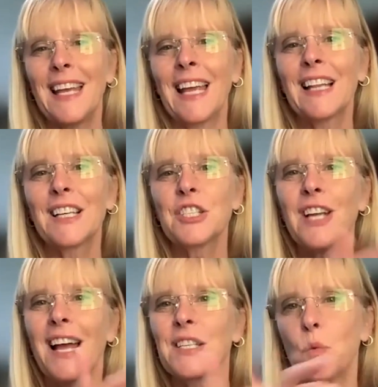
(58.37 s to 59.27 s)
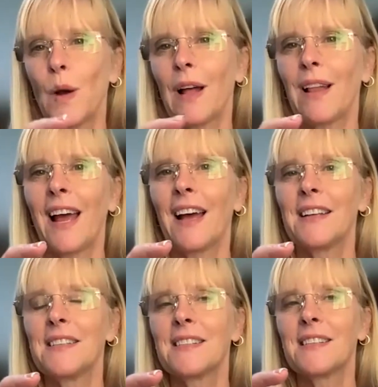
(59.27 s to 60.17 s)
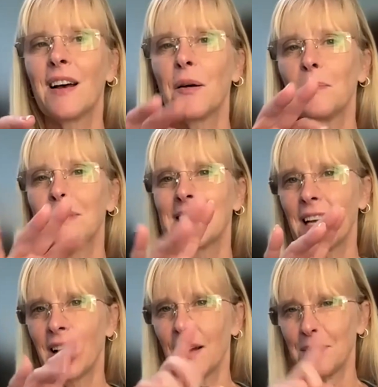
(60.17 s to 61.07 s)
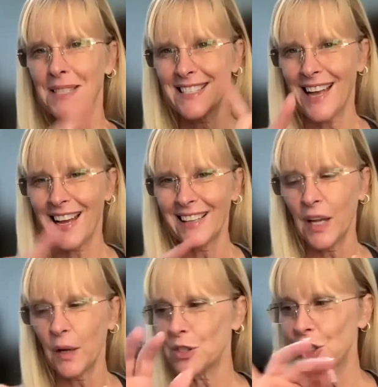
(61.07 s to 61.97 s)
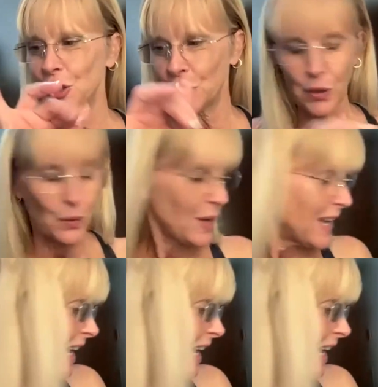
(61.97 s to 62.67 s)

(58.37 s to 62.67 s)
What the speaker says: English as well as sign language too.